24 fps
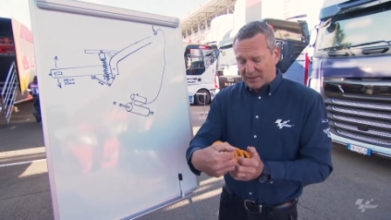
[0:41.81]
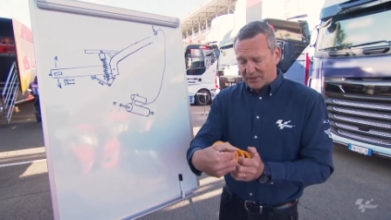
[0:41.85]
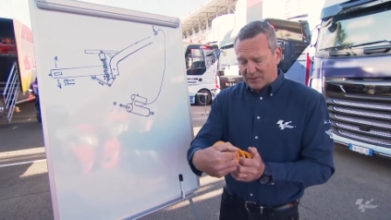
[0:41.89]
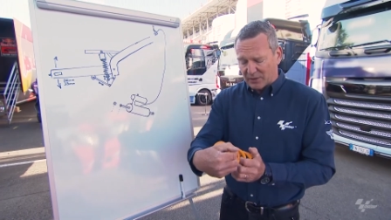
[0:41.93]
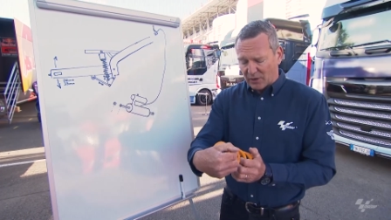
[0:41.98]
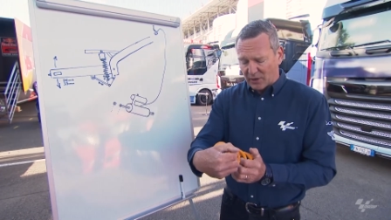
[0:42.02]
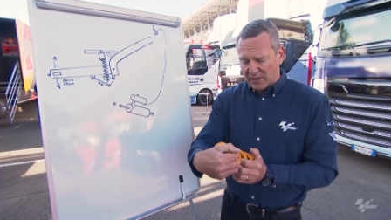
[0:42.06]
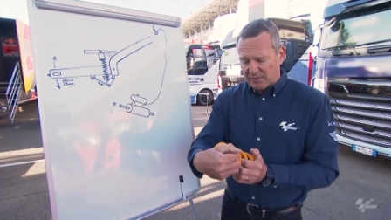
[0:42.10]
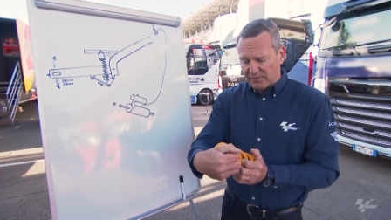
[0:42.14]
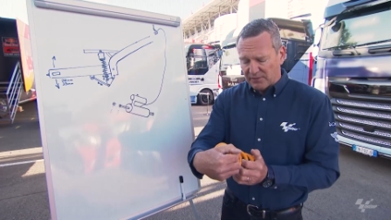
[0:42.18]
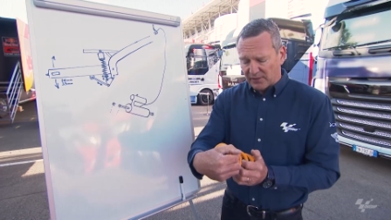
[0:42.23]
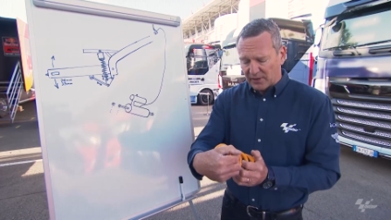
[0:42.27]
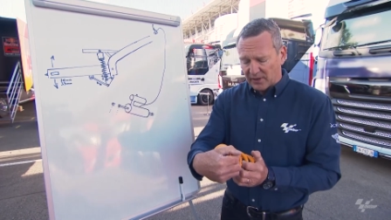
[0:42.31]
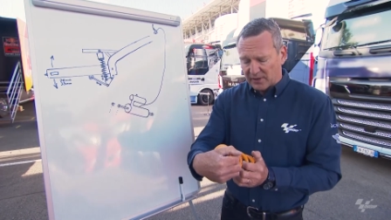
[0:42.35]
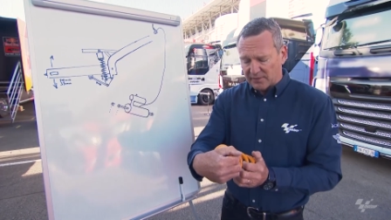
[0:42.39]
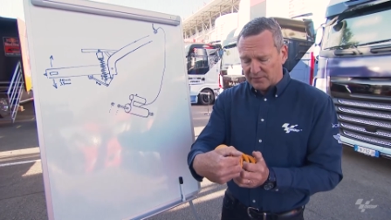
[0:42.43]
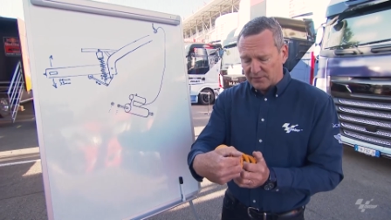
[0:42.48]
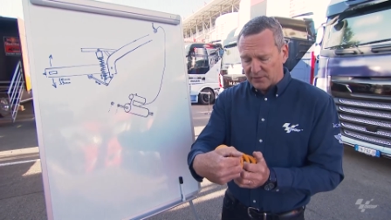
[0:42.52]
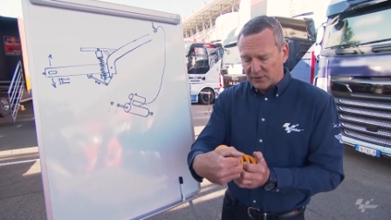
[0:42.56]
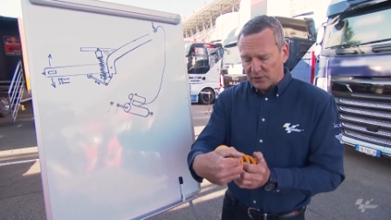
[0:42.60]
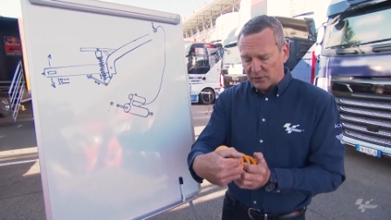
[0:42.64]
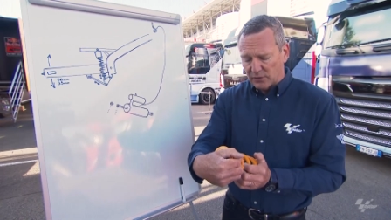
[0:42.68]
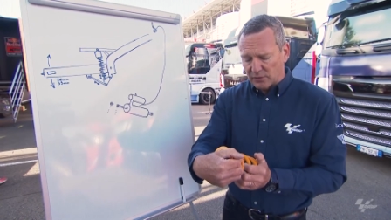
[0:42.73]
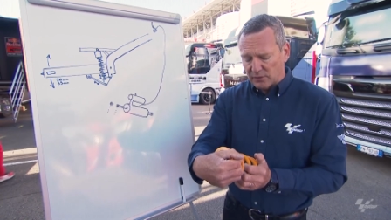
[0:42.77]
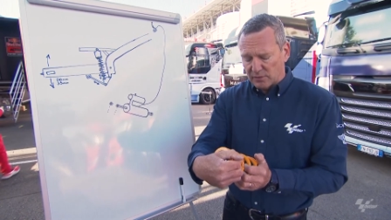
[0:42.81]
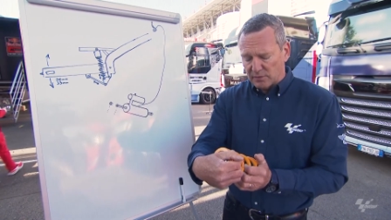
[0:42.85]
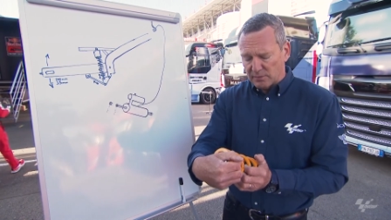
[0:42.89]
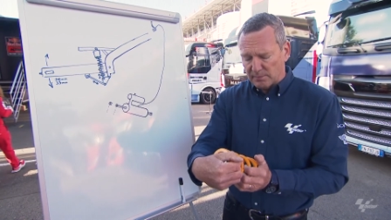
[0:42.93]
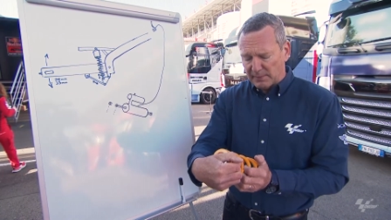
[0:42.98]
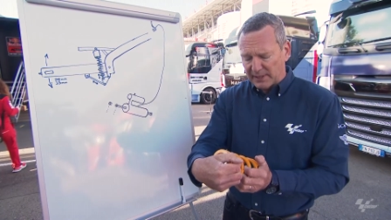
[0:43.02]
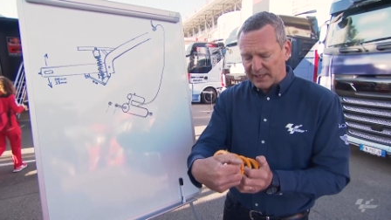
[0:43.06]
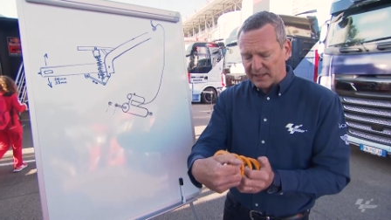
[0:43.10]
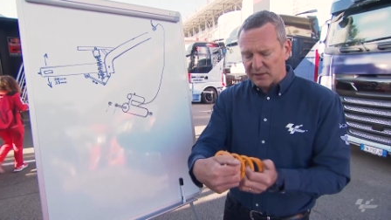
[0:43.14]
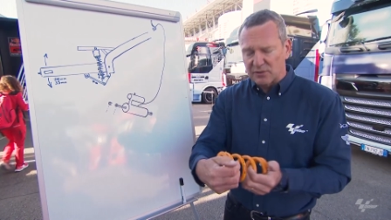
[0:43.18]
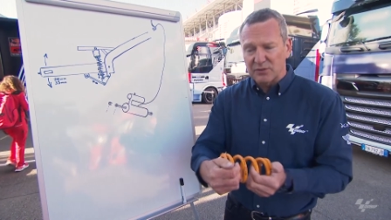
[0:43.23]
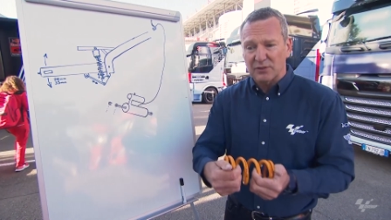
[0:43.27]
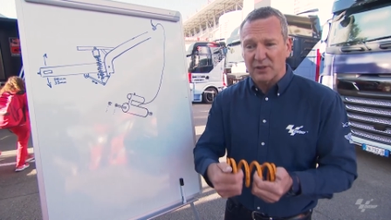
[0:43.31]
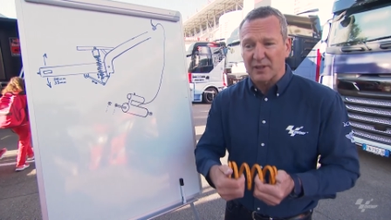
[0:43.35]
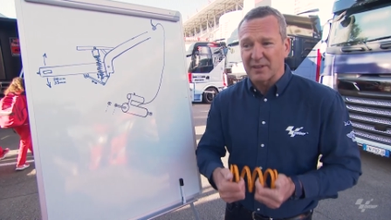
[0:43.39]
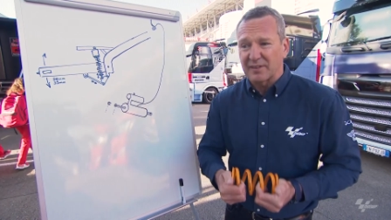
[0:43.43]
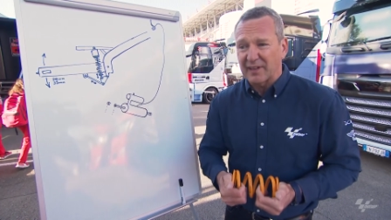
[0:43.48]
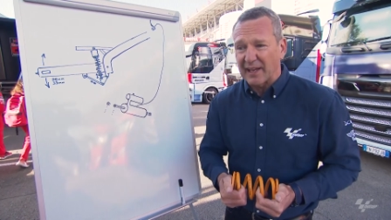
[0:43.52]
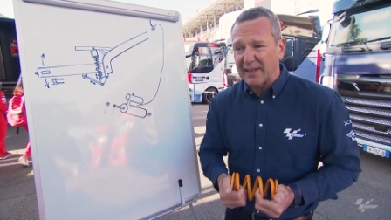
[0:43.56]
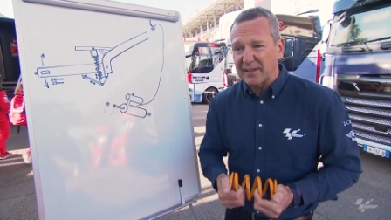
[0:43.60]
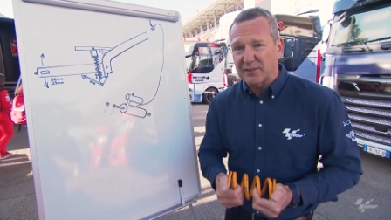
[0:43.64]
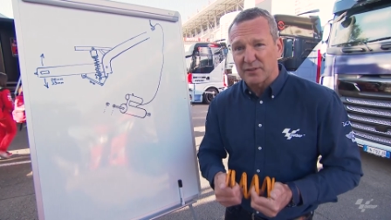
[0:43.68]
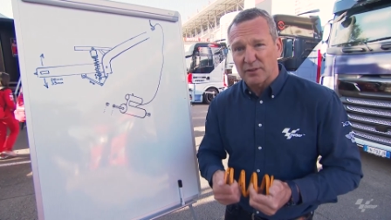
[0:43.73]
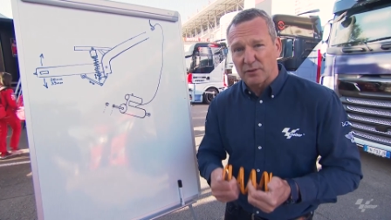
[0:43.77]
95 newton meters
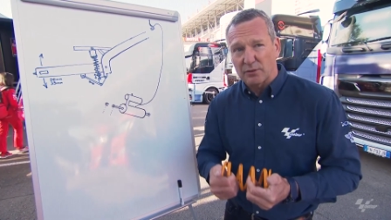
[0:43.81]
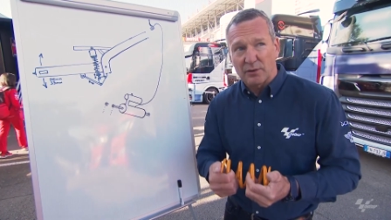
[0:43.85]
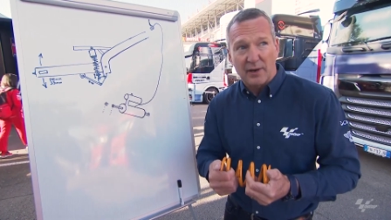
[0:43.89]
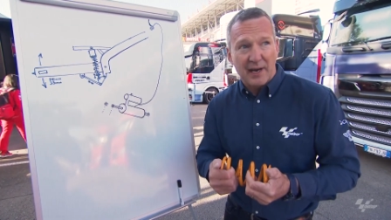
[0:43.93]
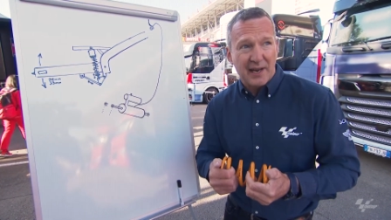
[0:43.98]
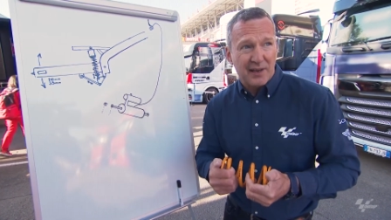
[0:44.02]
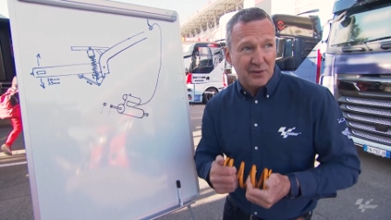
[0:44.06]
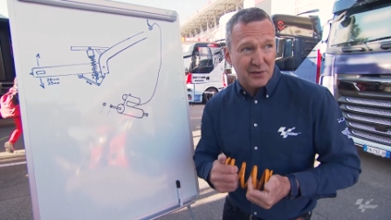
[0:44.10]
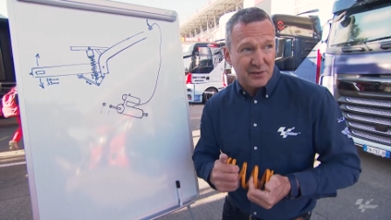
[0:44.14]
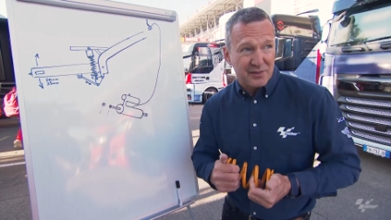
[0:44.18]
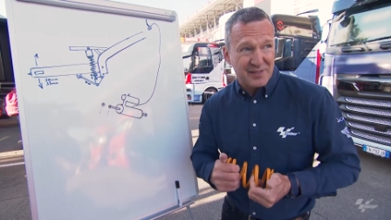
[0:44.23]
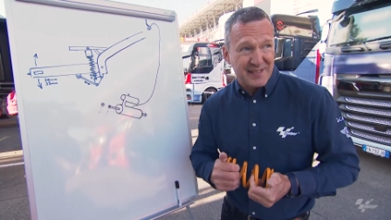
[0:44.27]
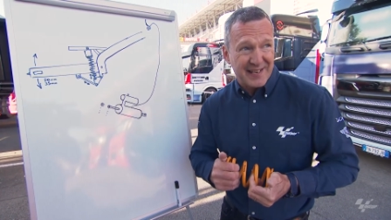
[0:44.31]
takes around